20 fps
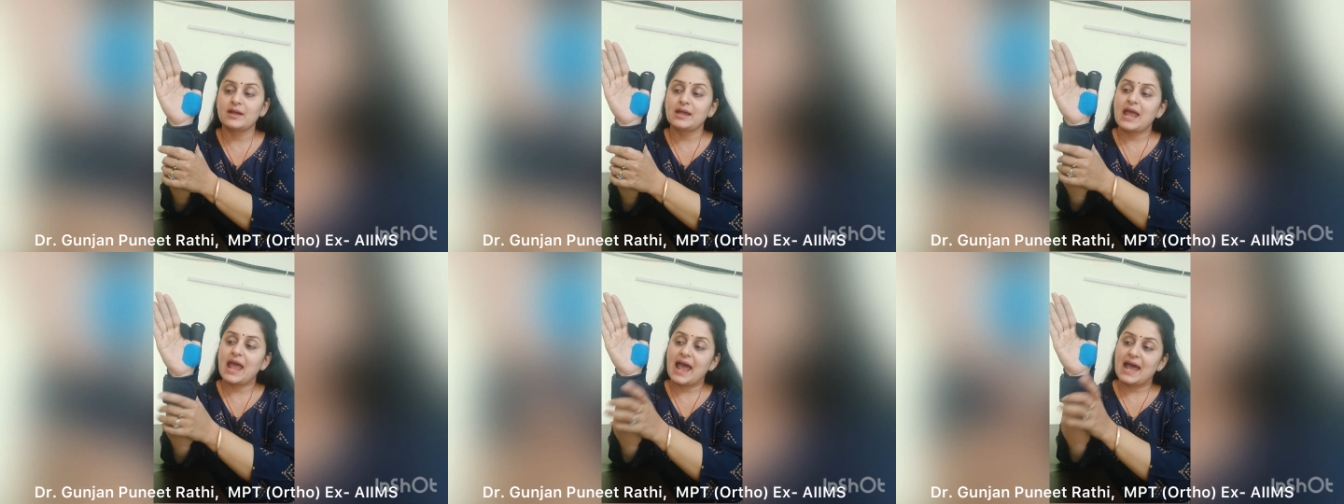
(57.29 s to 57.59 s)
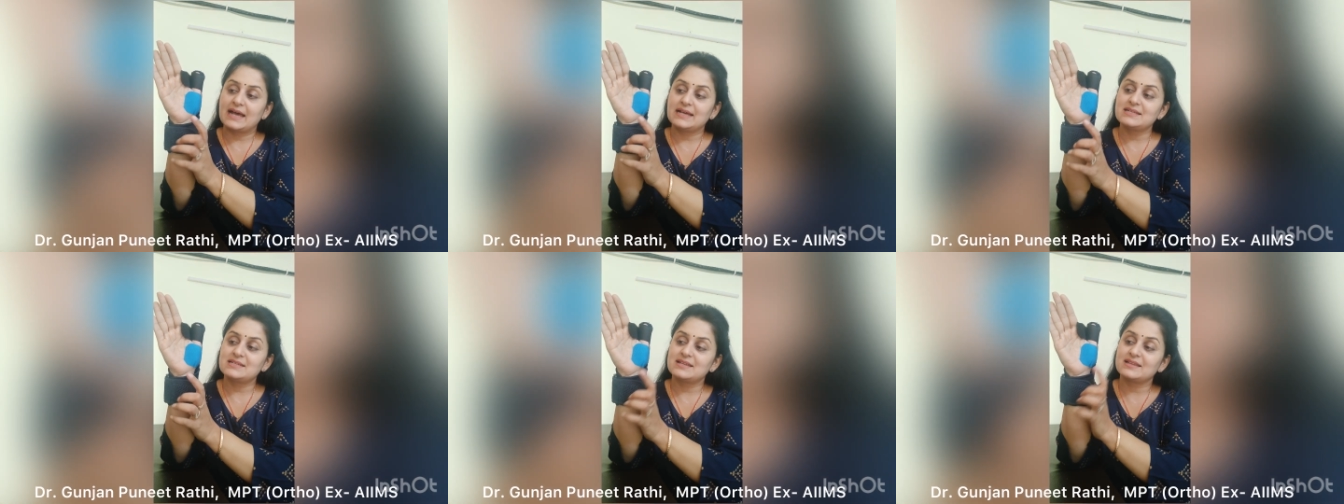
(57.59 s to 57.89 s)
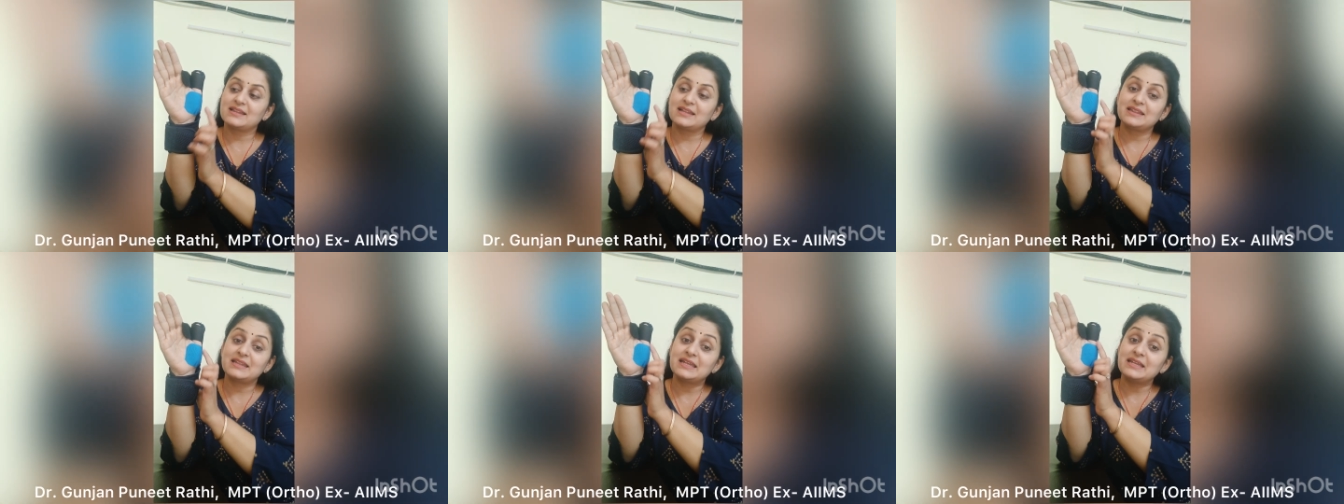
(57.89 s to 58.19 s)
as
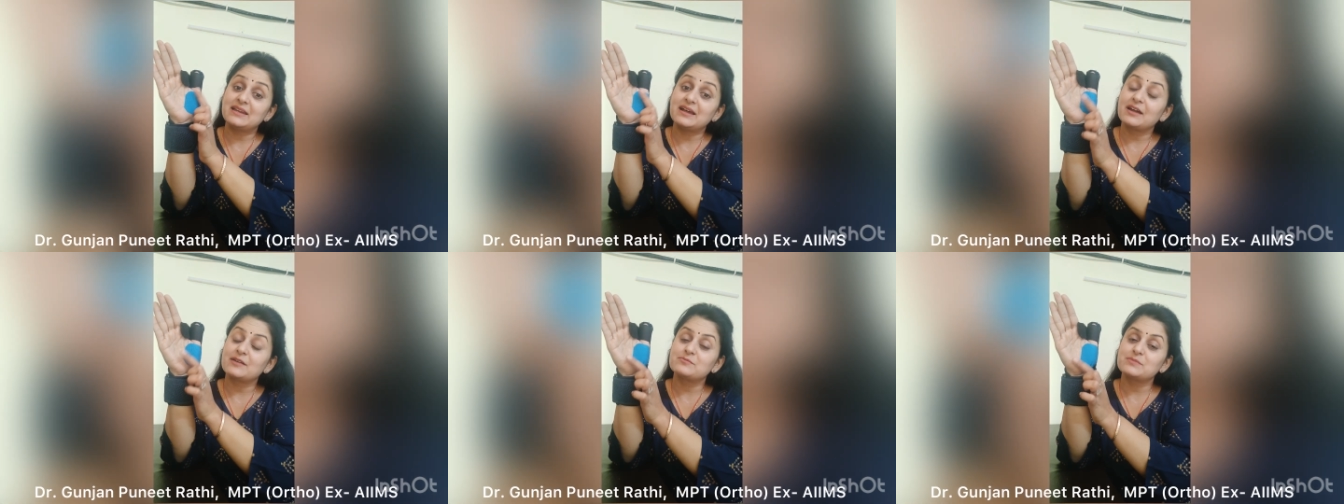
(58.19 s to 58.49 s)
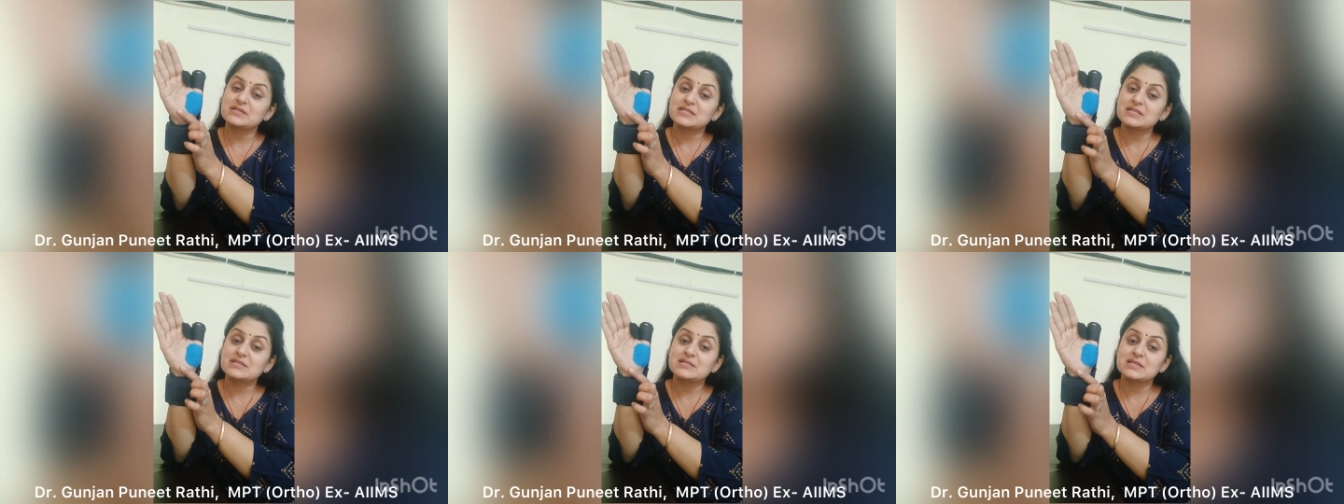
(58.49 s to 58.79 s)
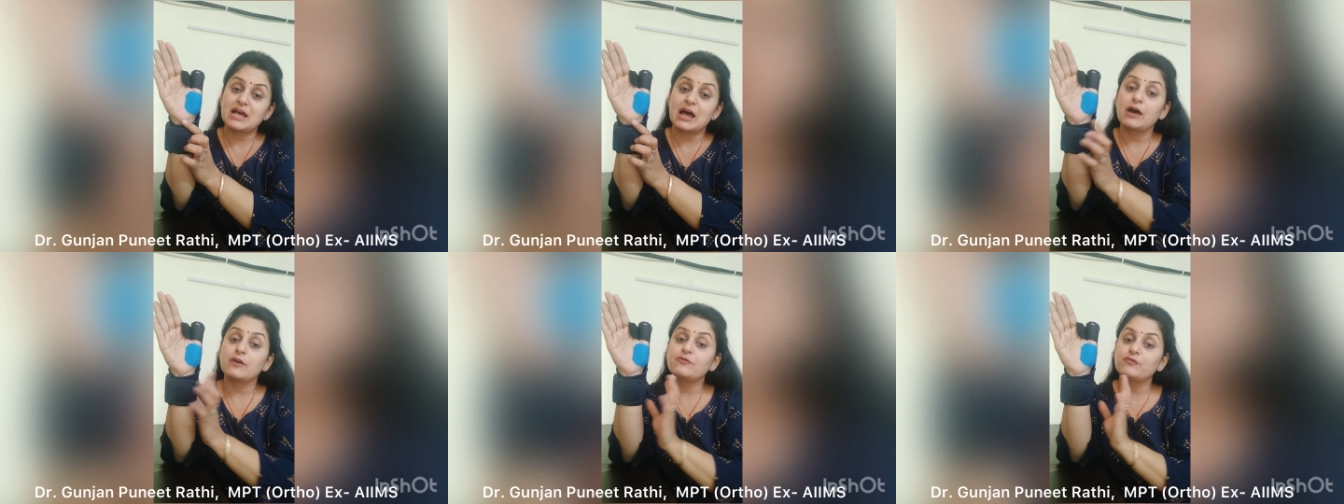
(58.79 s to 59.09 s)
the thenar muscles
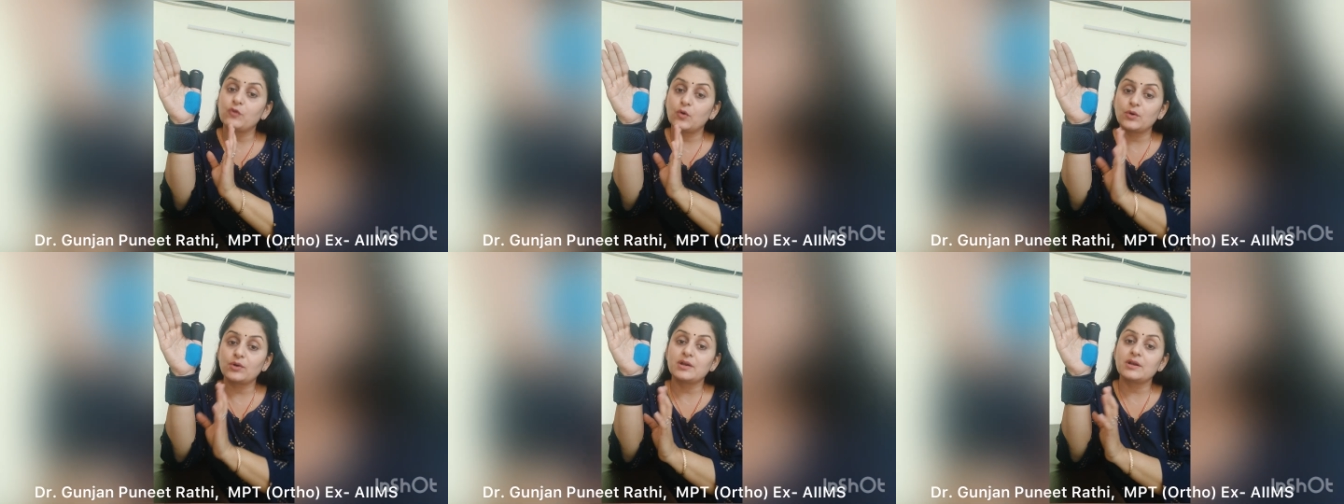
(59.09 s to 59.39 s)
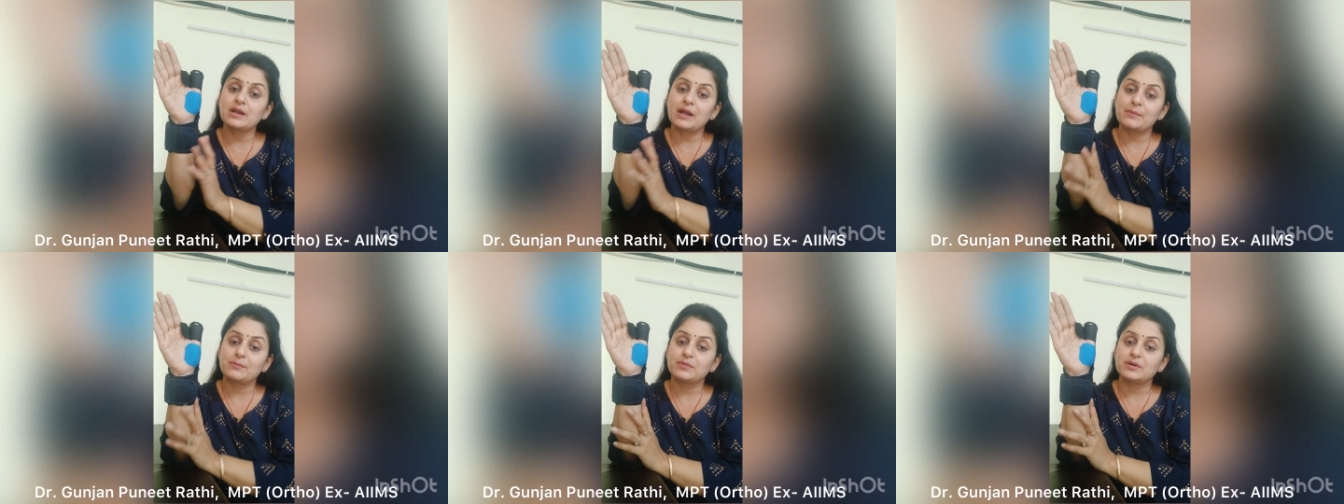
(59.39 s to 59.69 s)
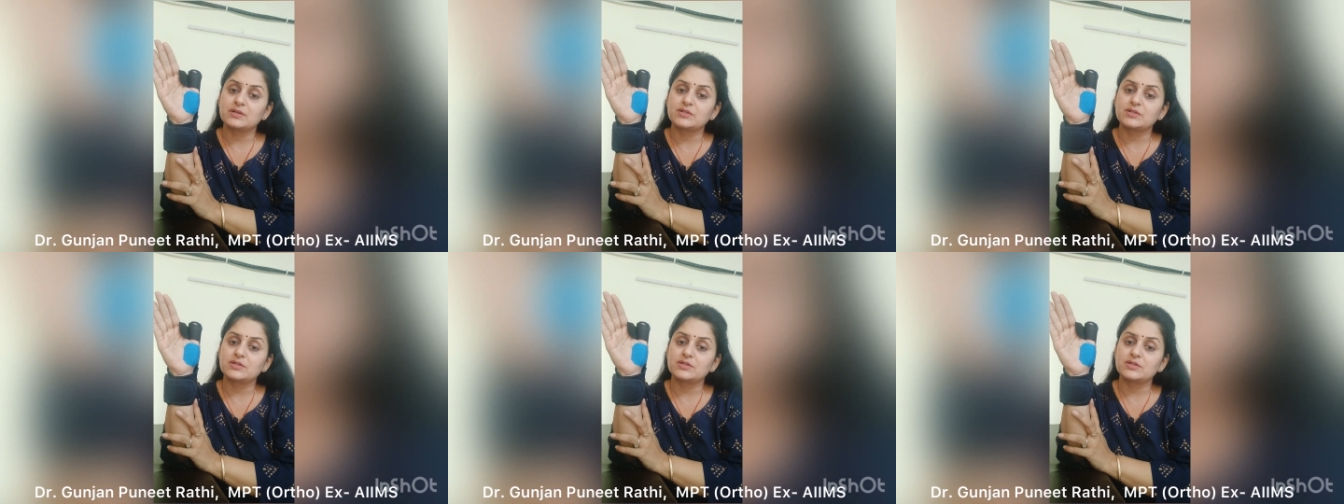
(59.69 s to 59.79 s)
are 4 in number.